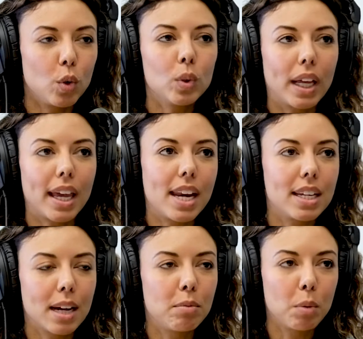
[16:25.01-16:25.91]
Like
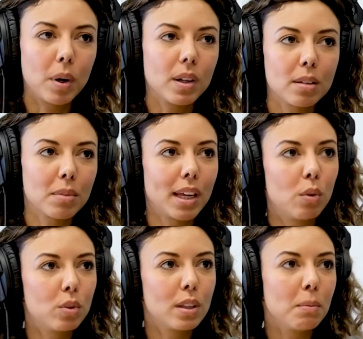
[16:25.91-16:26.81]
anytime you're putting something out
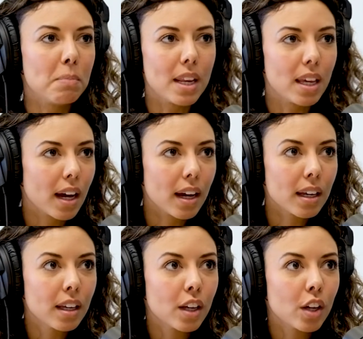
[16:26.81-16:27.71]
into the media,